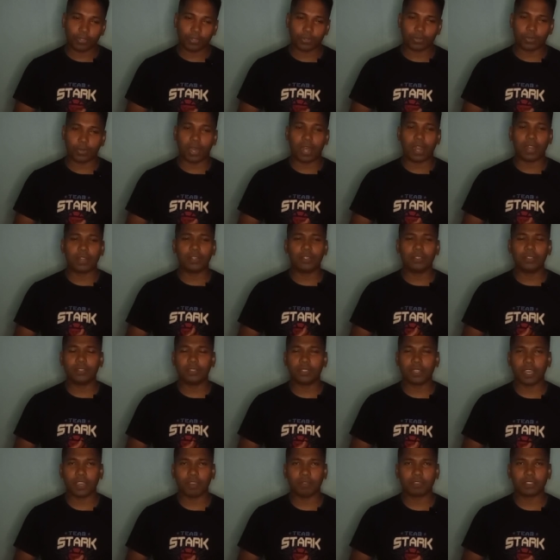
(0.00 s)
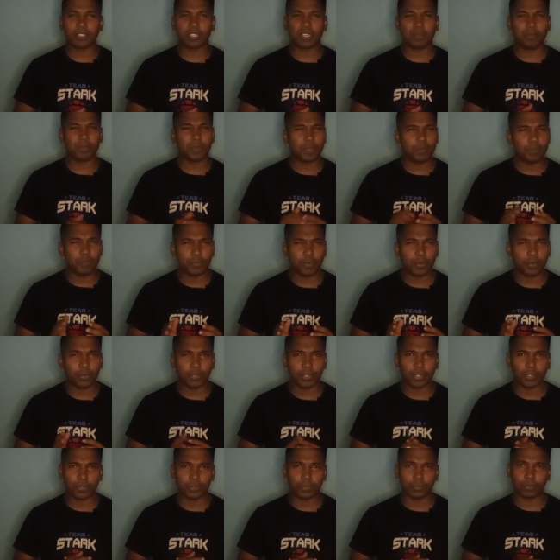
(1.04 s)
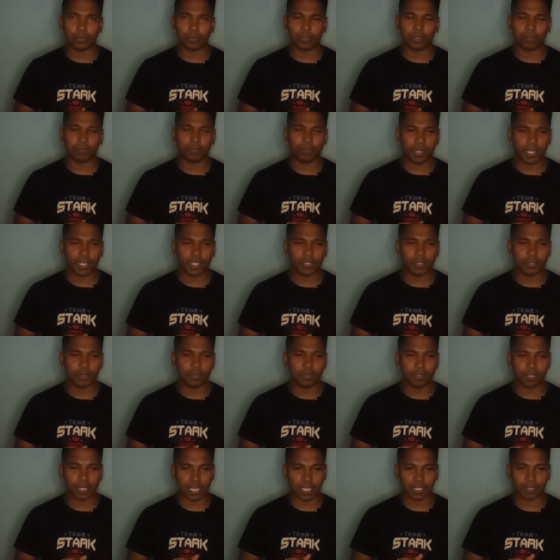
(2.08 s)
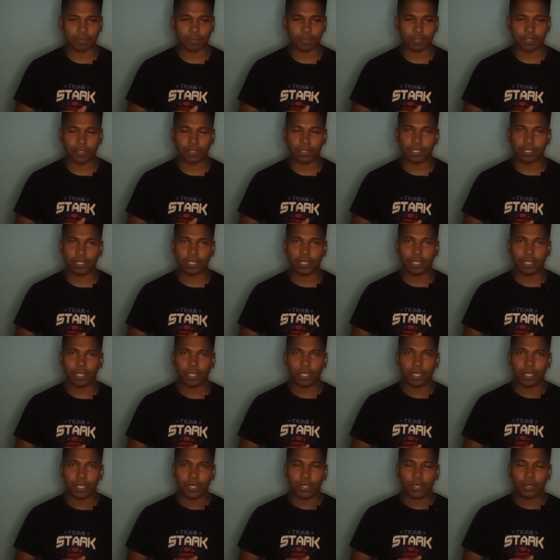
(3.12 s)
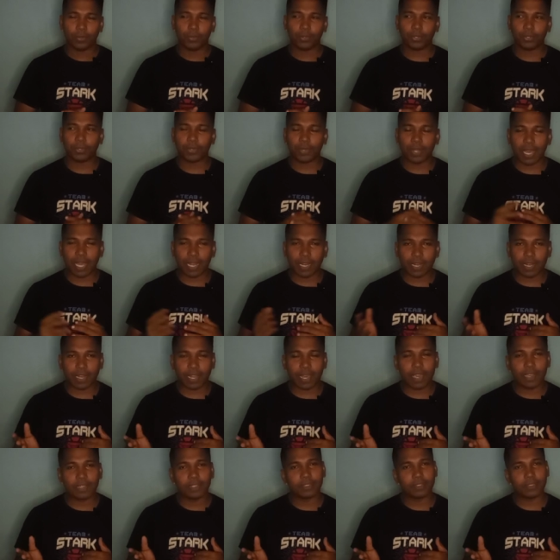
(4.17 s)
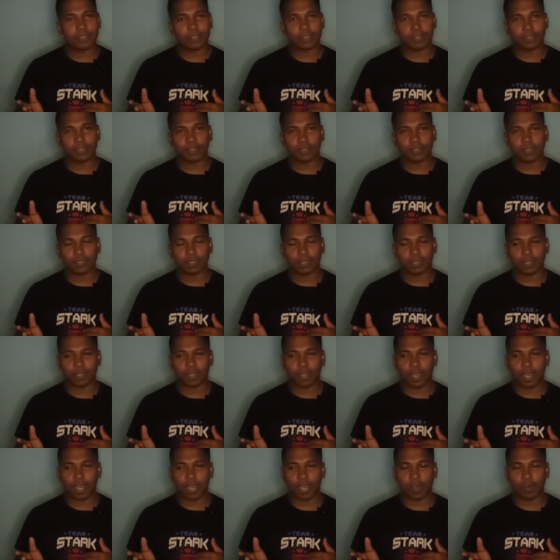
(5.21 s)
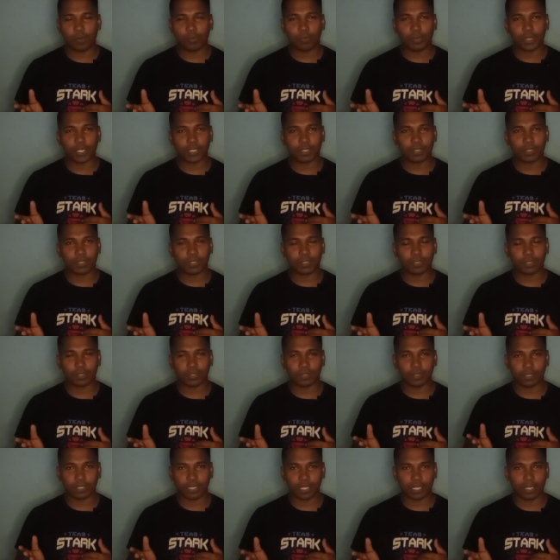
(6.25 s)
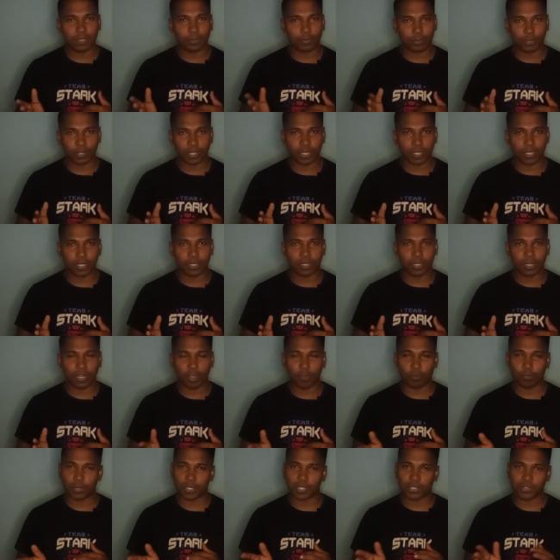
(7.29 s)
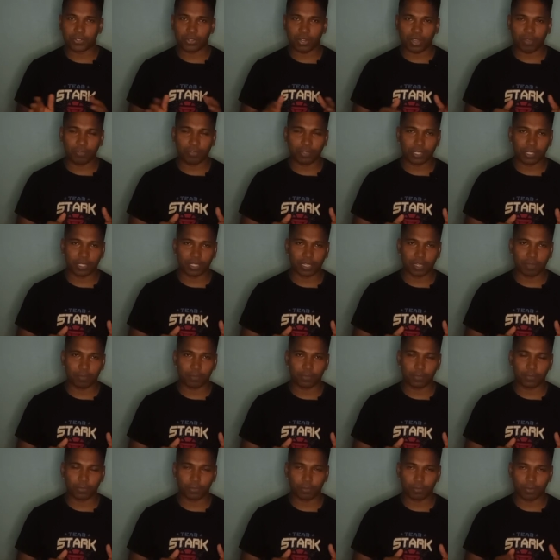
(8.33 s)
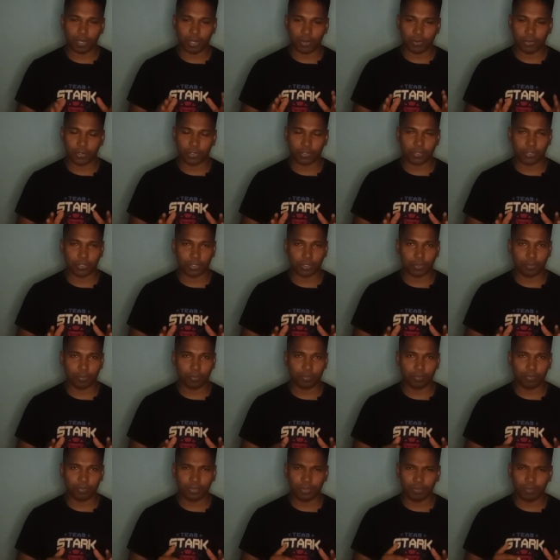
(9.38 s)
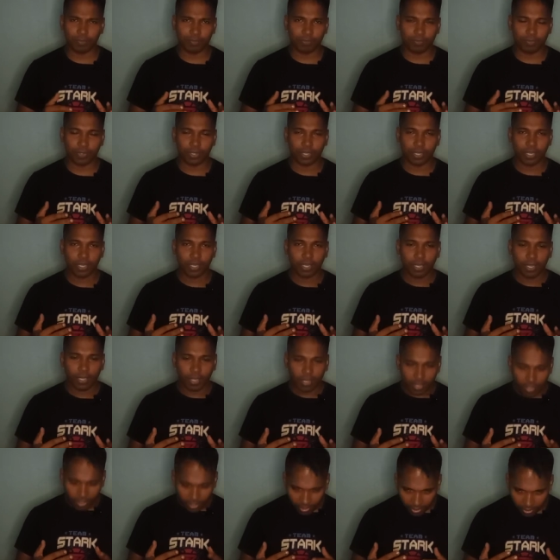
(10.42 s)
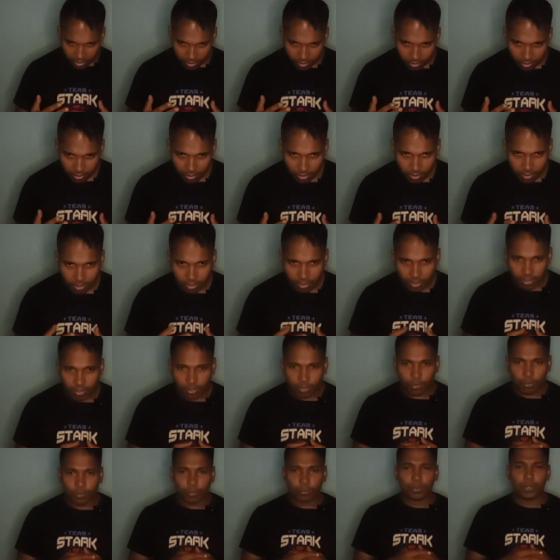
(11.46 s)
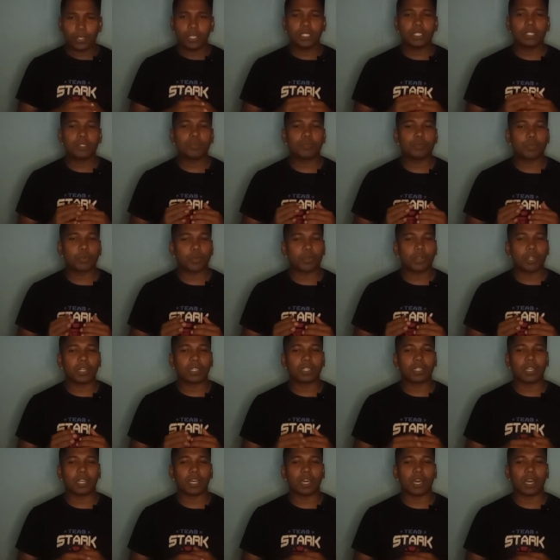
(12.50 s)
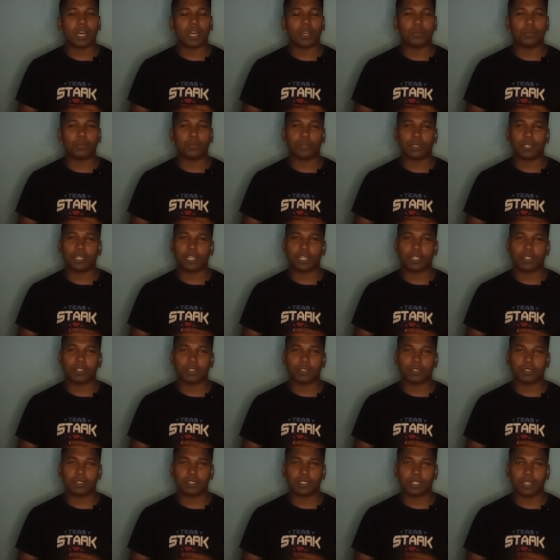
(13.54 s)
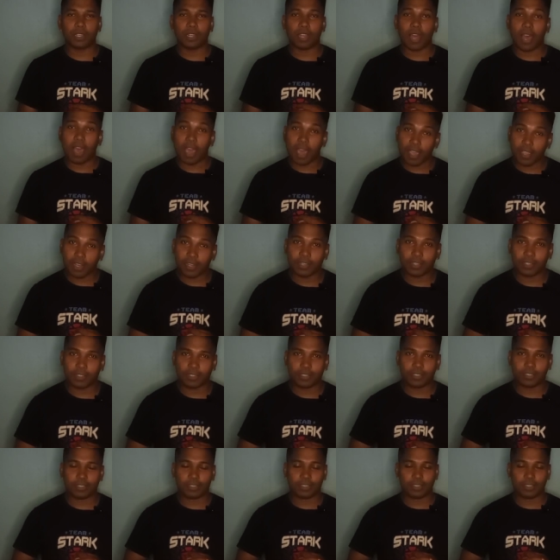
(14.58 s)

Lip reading: So artists have some important tools. First tool, dashboard. We could analyze how much sale we are, how much traffic come to our shop, and which product are we can sell higher.